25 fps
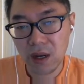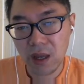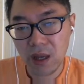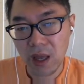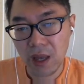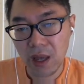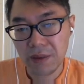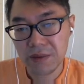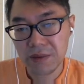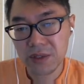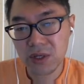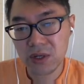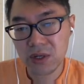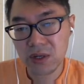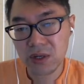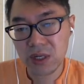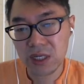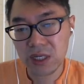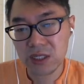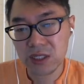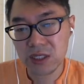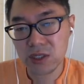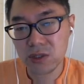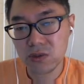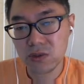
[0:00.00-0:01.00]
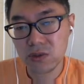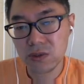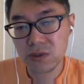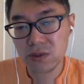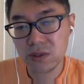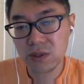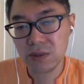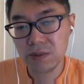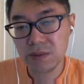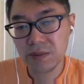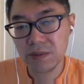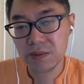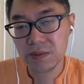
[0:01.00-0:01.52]
After each
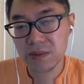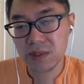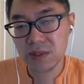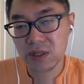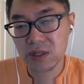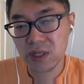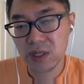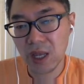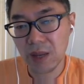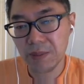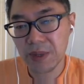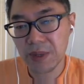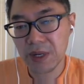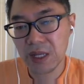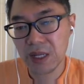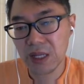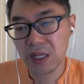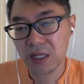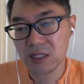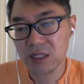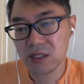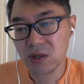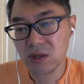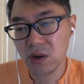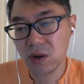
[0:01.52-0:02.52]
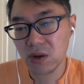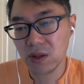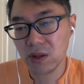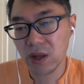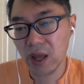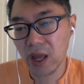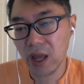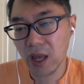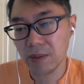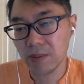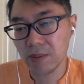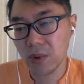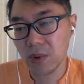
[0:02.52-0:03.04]
loop, the template is going to
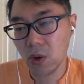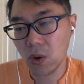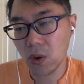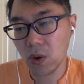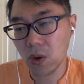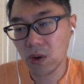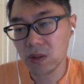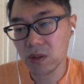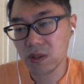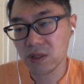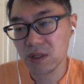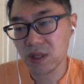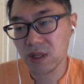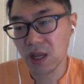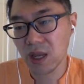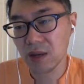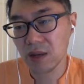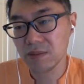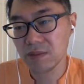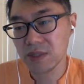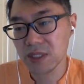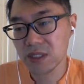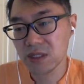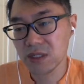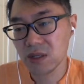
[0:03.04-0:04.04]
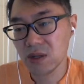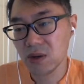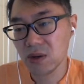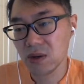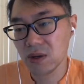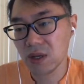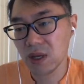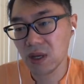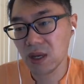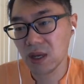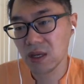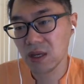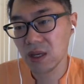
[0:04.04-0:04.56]
have all the names,
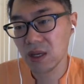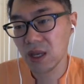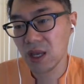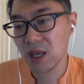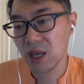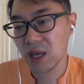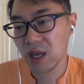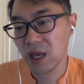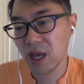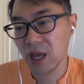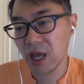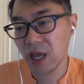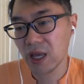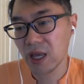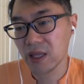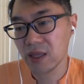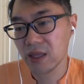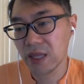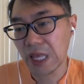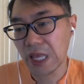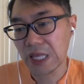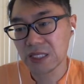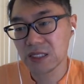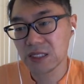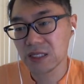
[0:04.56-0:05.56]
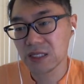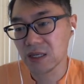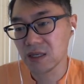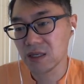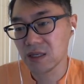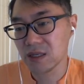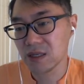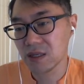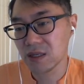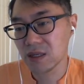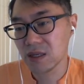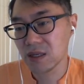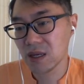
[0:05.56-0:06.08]
okay, and that's it.
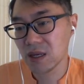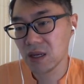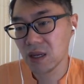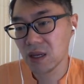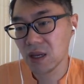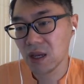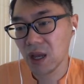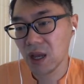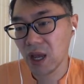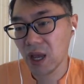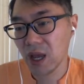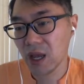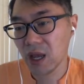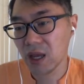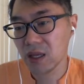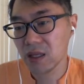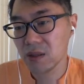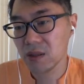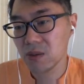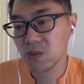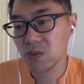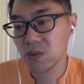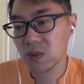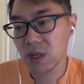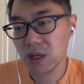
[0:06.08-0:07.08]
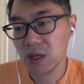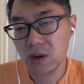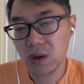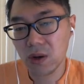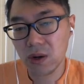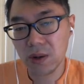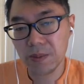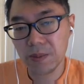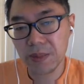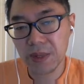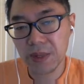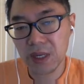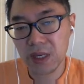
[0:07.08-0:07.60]
And we are going
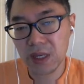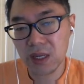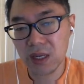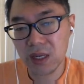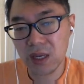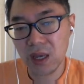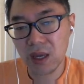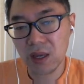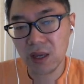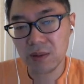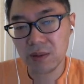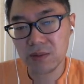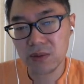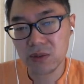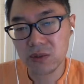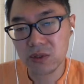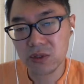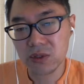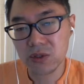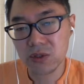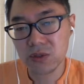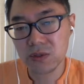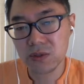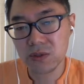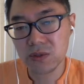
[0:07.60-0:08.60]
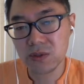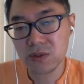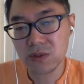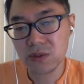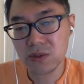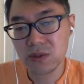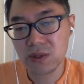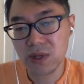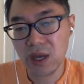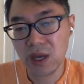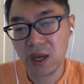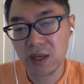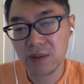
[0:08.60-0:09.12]
to be able
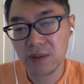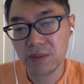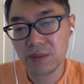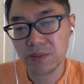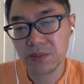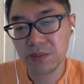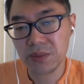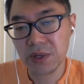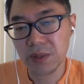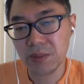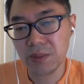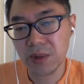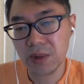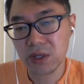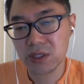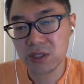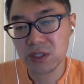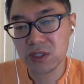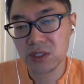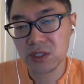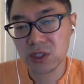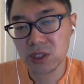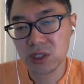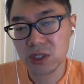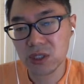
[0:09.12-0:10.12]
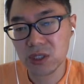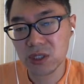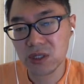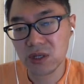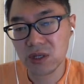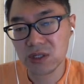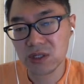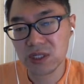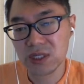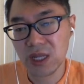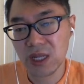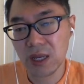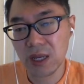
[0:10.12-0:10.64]
to get pretty much the
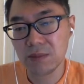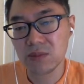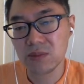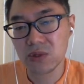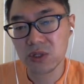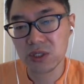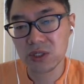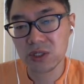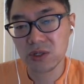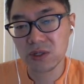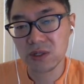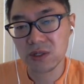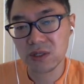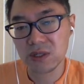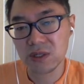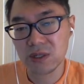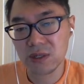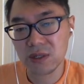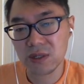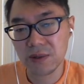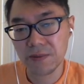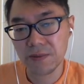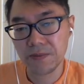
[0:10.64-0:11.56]
same result.